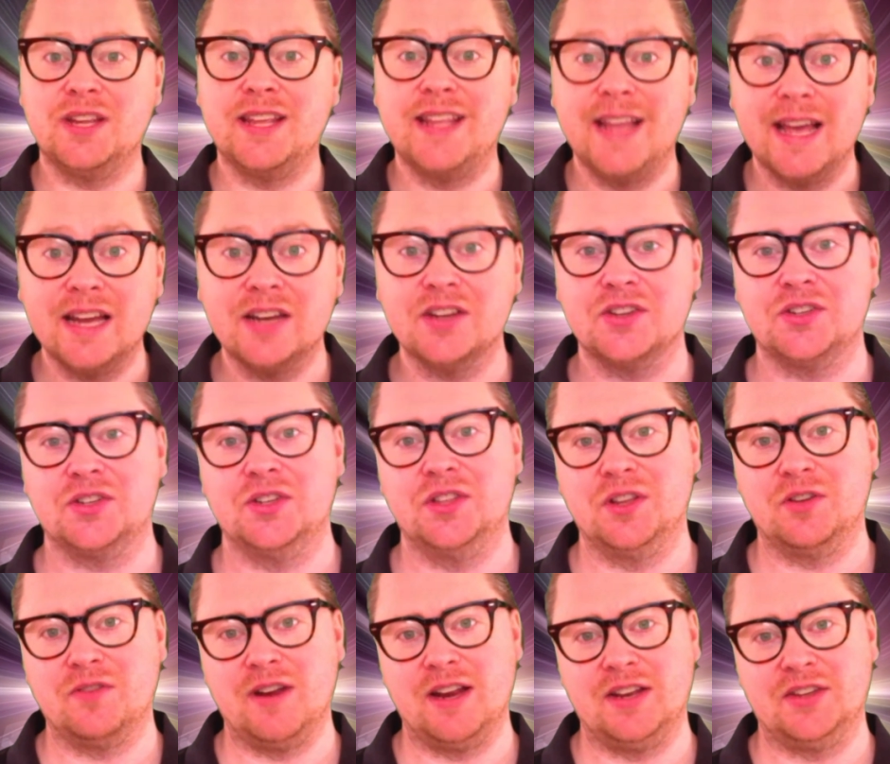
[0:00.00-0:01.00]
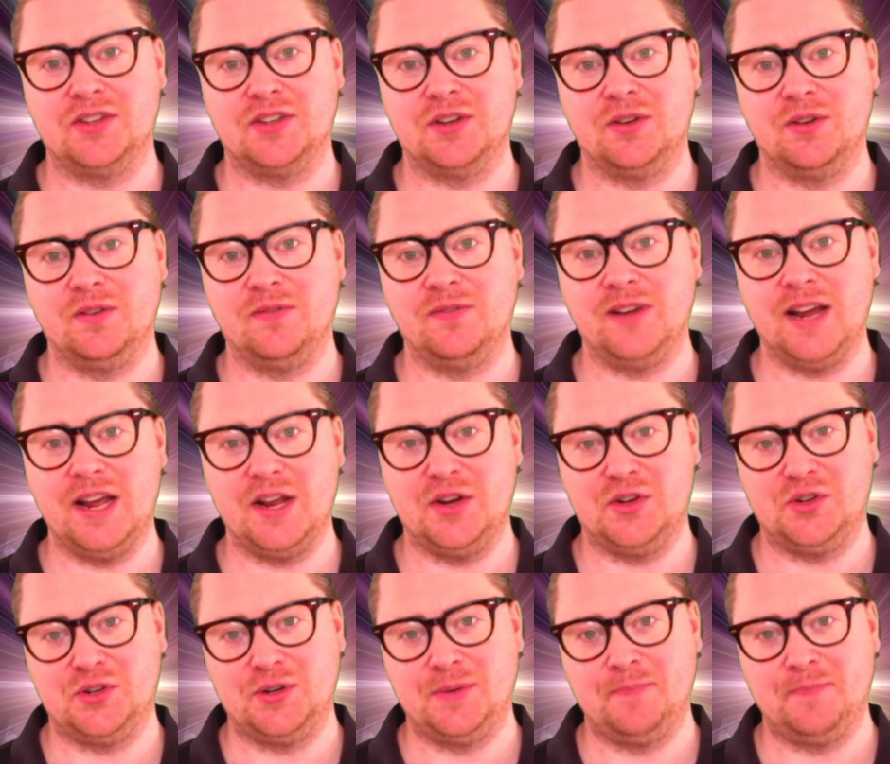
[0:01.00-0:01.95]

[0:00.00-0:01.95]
get us to the grand solar flash.